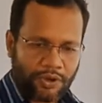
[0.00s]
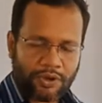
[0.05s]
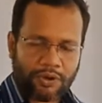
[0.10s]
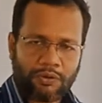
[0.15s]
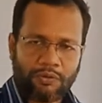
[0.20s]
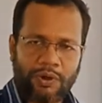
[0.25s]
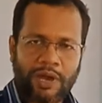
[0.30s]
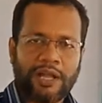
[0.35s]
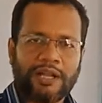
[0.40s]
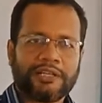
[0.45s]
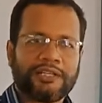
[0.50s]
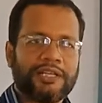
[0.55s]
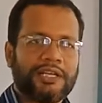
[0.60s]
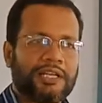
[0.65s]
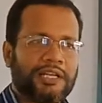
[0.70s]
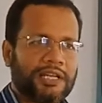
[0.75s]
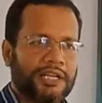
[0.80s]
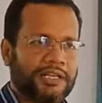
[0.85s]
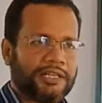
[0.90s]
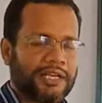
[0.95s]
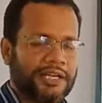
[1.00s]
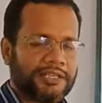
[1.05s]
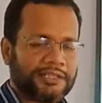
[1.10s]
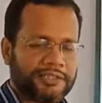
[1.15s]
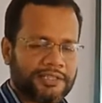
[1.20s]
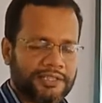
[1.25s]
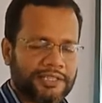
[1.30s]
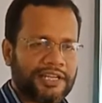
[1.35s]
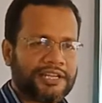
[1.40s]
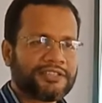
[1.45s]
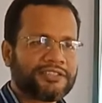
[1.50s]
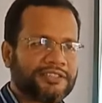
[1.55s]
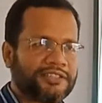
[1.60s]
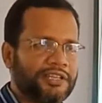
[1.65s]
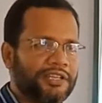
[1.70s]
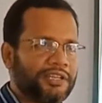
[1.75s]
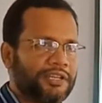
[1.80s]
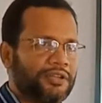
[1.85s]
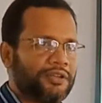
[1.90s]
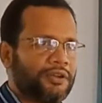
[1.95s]
Well, dear learners, let's
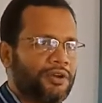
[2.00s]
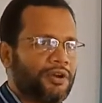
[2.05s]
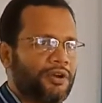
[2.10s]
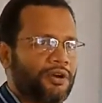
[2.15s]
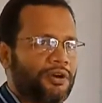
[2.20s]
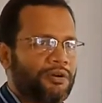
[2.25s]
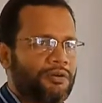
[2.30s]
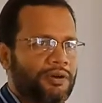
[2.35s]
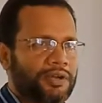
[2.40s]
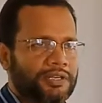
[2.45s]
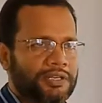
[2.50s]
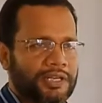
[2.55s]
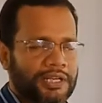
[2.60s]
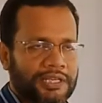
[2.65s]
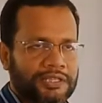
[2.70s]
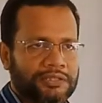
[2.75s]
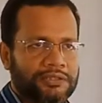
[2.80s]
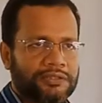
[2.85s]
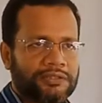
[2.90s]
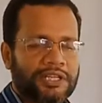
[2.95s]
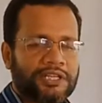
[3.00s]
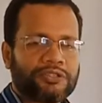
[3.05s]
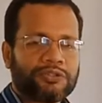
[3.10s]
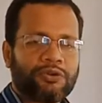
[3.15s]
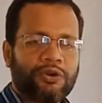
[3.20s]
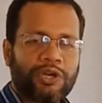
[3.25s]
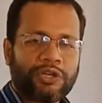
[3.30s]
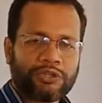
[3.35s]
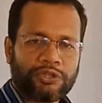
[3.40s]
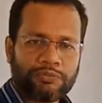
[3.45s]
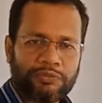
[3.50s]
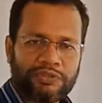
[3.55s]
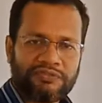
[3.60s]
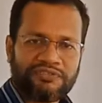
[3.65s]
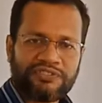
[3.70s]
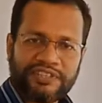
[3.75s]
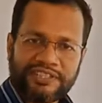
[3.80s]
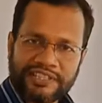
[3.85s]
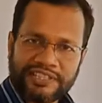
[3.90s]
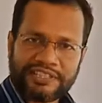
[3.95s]
see what lesson is going to be
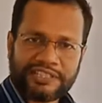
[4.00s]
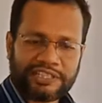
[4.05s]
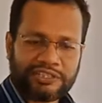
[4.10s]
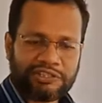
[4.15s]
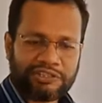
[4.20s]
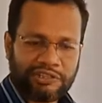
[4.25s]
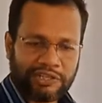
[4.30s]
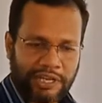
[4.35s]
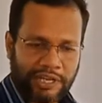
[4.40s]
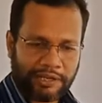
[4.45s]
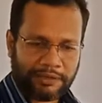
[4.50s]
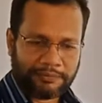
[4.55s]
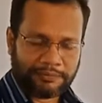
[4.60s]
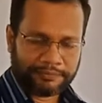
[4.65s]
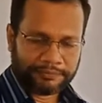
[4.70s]
presented today.